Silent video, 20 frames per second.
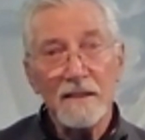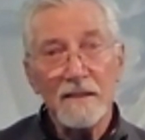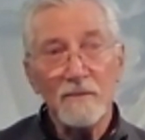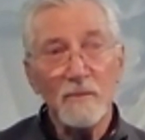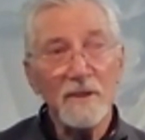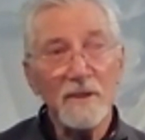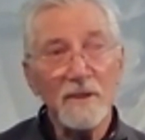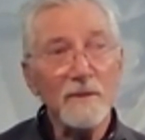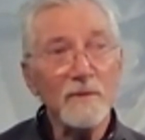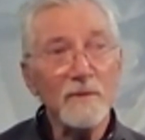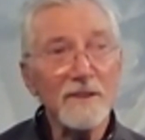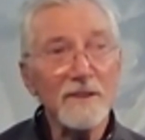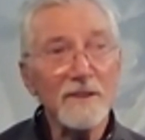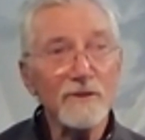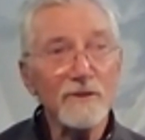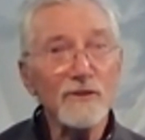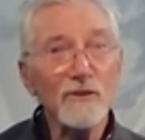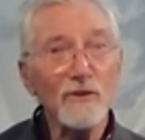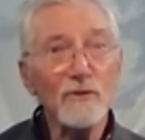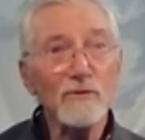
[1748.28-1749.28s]
when he was
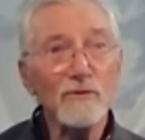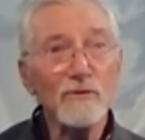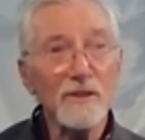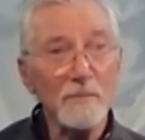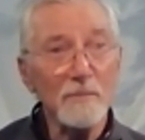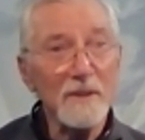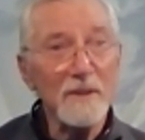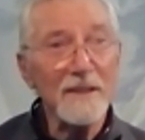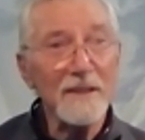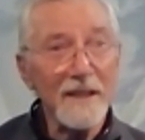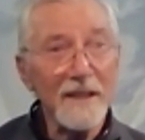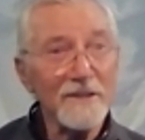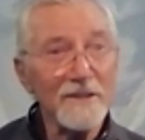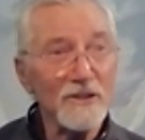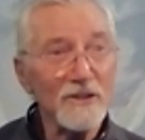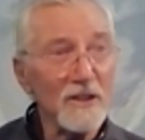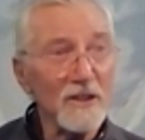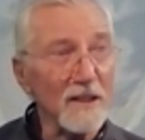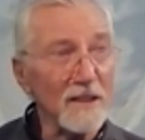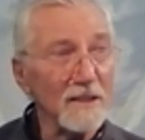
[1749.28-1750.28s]
in school to be a
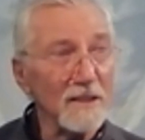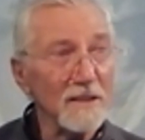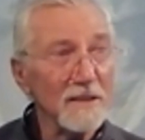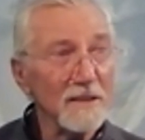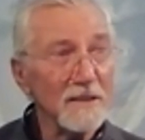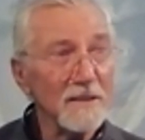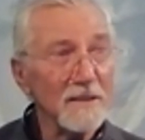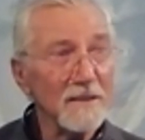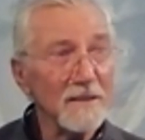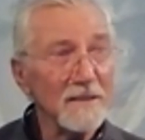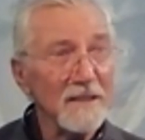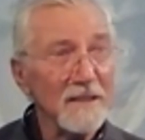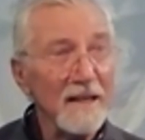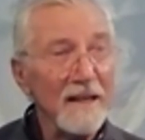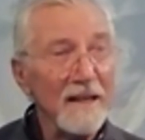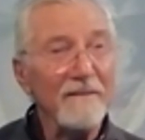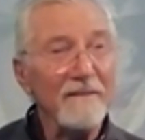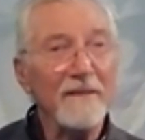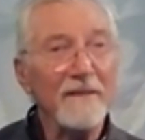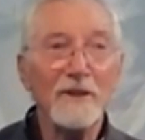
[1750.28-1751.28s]
geshe.
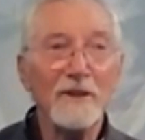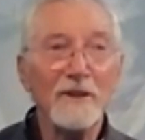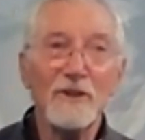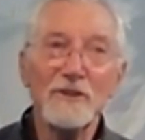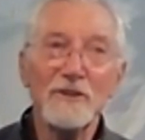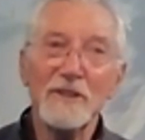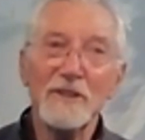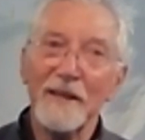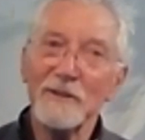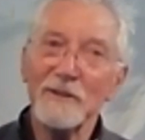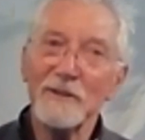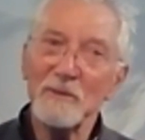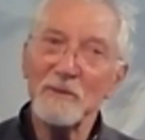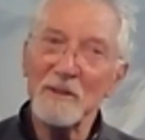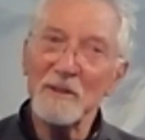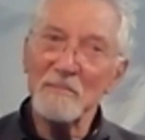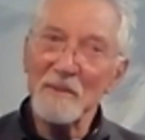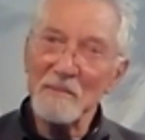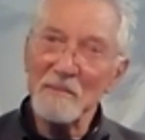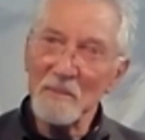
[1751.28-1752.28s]
They learned how to
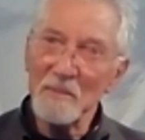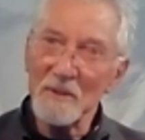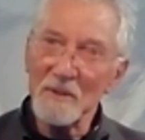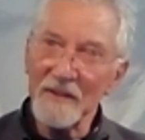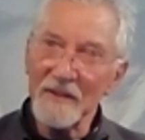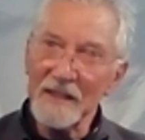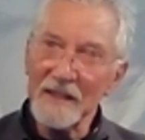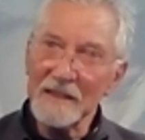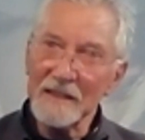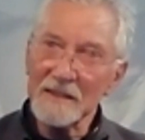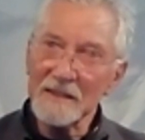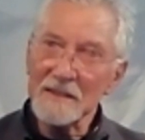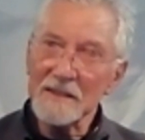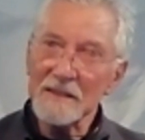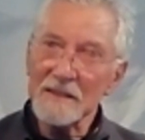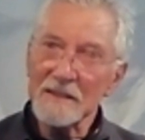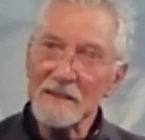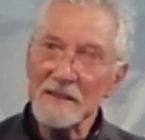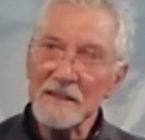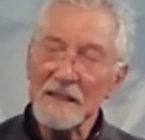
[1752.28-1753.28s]
remember
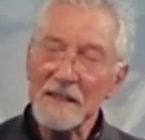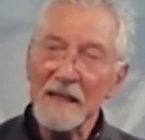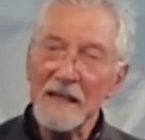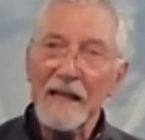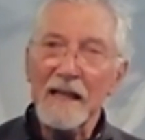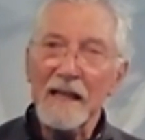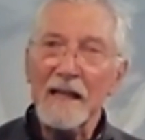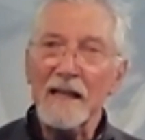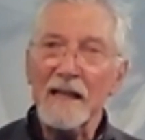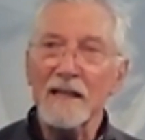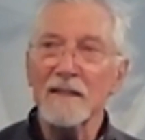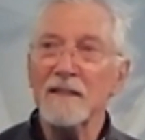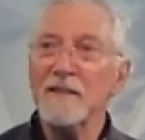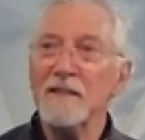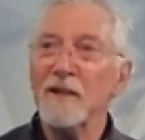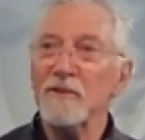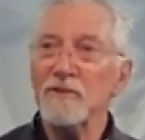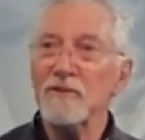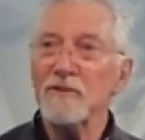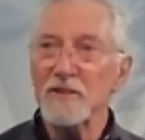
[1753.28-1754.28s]
things. And
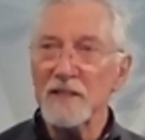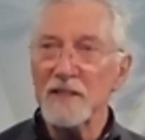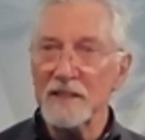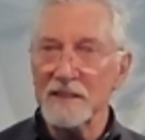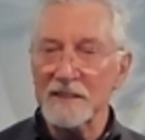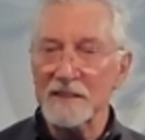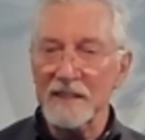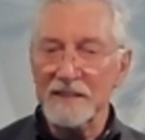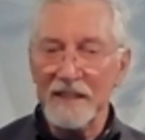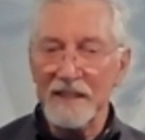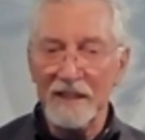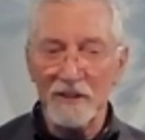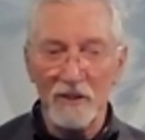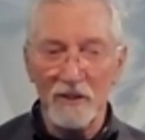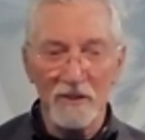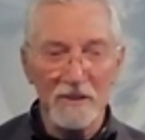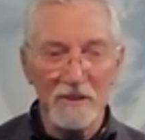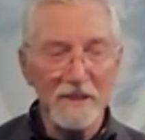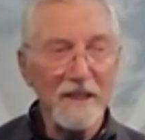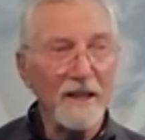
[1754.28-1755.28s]
another thing that they
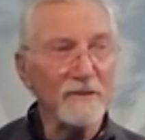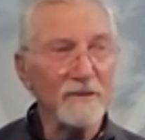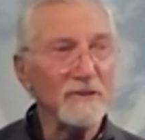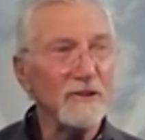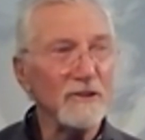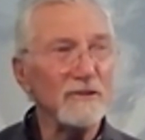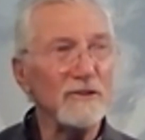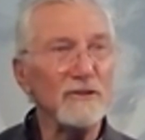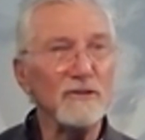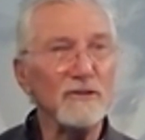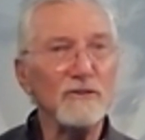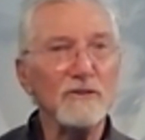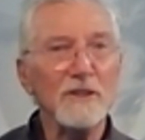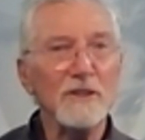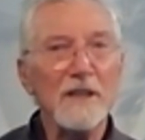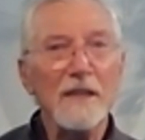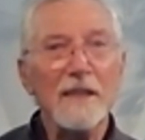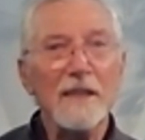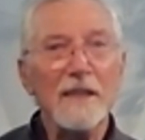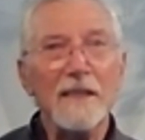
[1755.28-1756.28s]
learned how to do
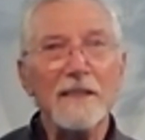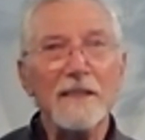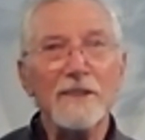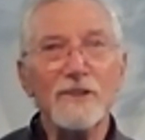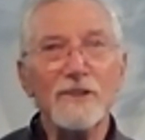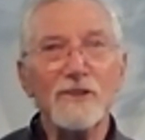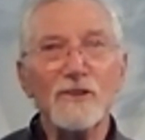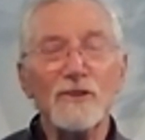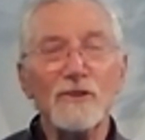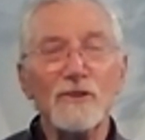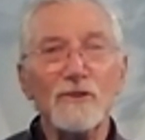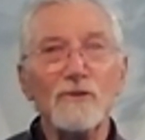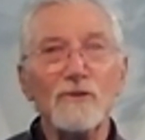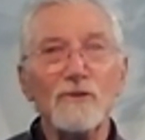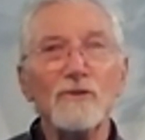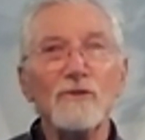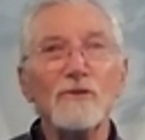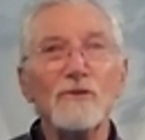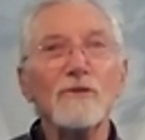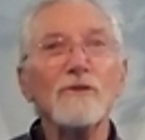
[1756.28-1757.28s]
is
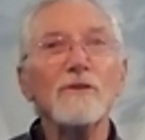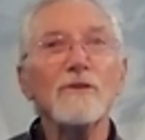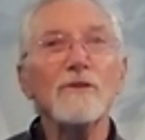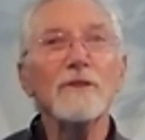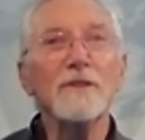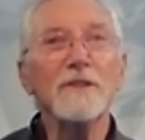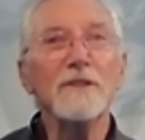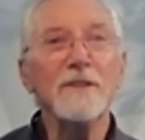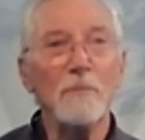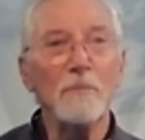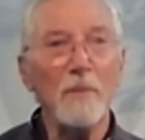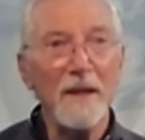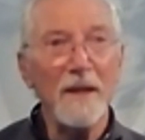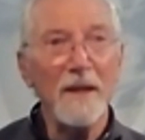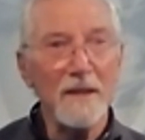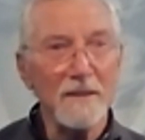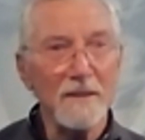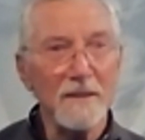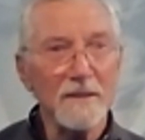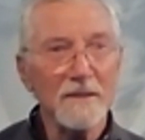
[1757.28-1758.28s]
to
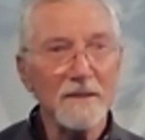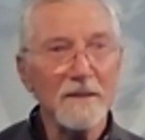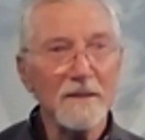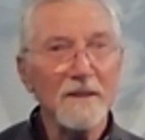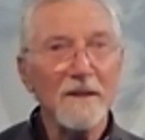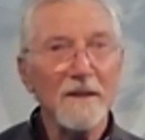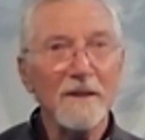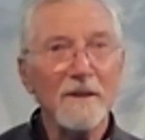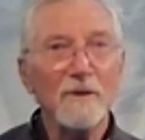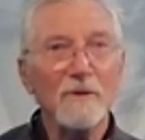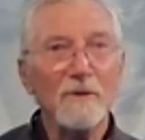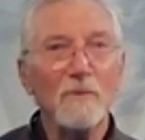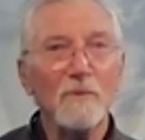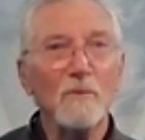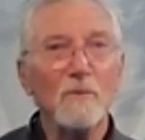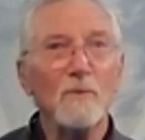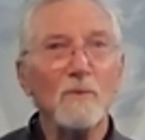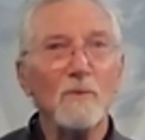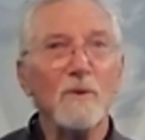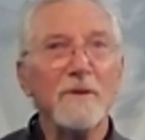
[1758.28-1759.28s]
debate
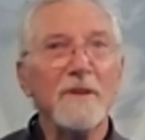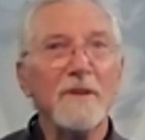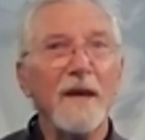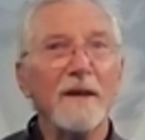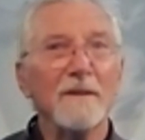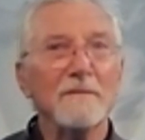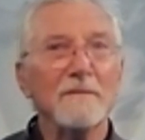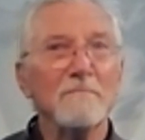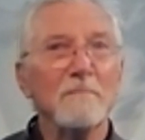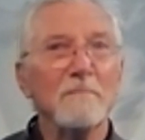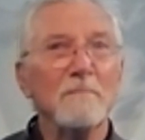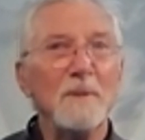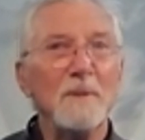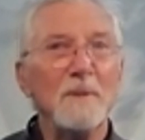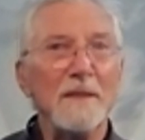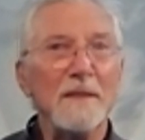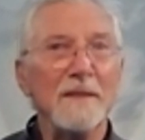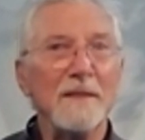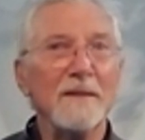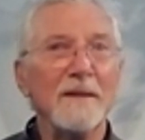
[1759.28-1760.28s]
without
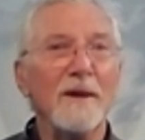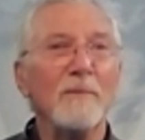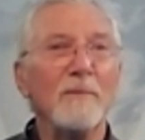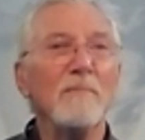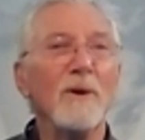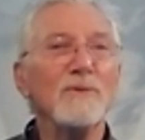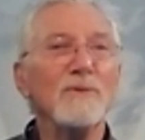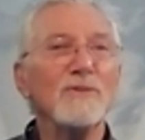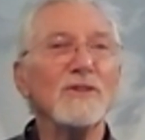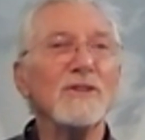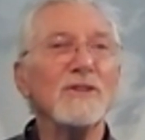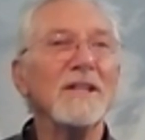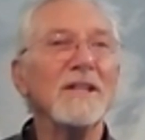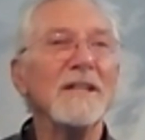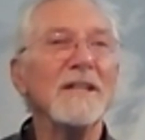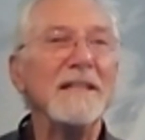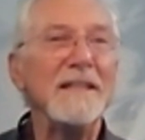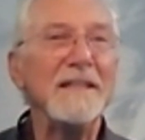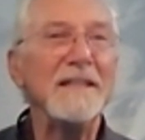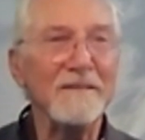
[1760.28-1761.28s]
being
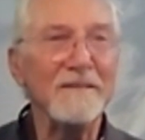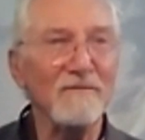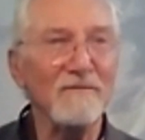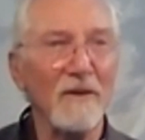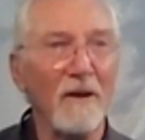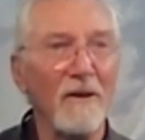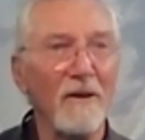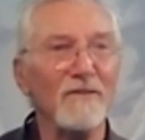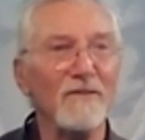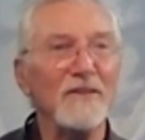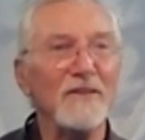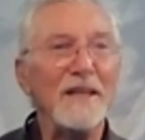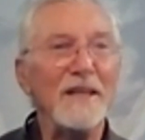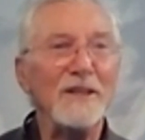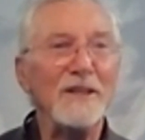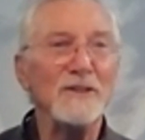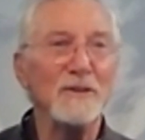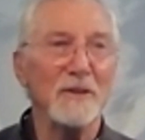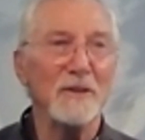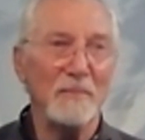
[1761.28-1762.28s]
emotionally involved
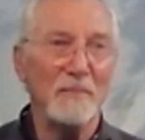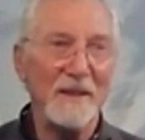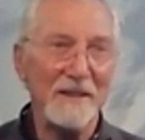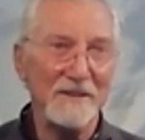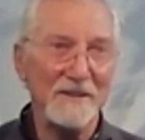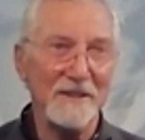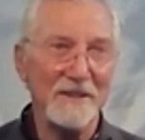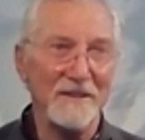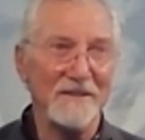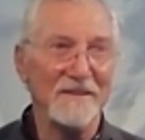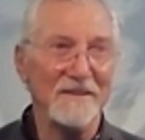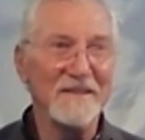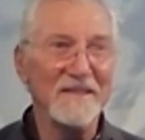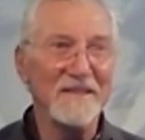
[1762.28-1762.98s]
in your opinion.